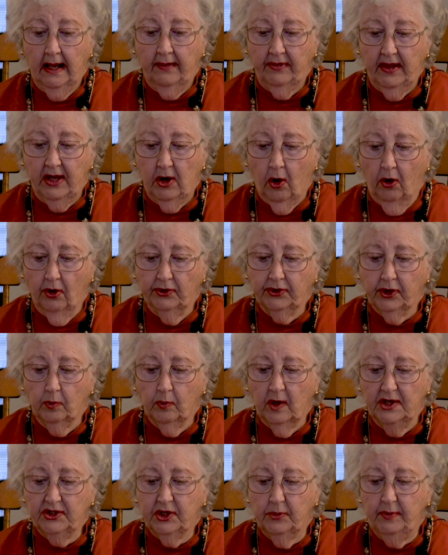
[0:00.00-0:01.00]
The altar
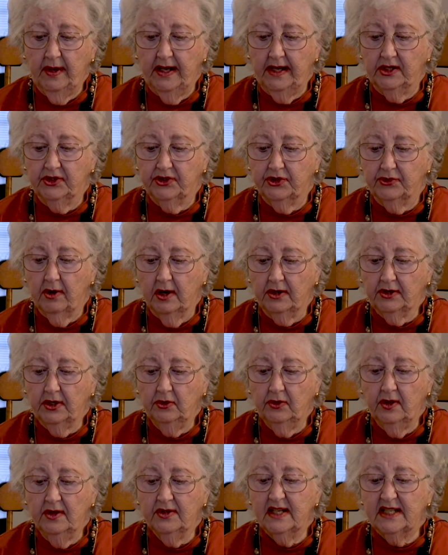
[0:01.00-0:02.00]
was to be
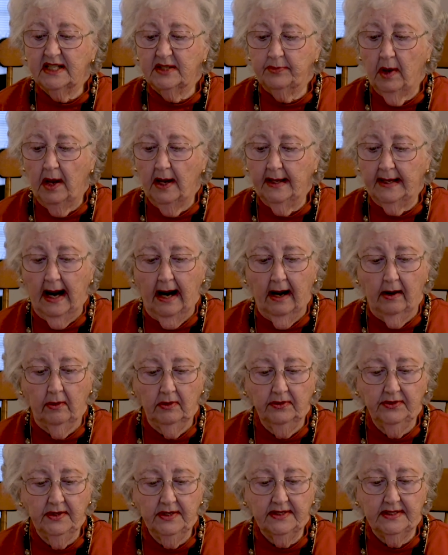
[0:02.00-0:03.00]
constructed on the spot
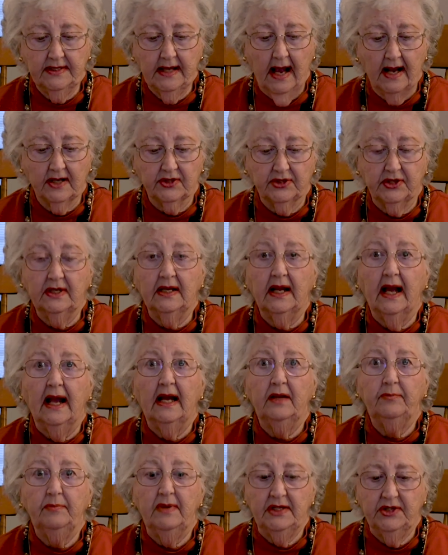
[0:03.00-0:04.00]
Harold the Saxon
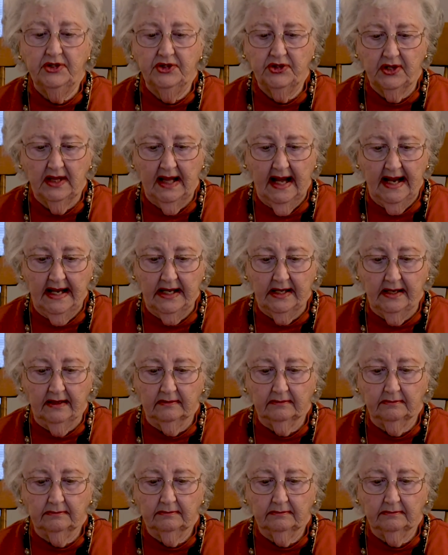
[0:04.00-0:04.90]
had been slain.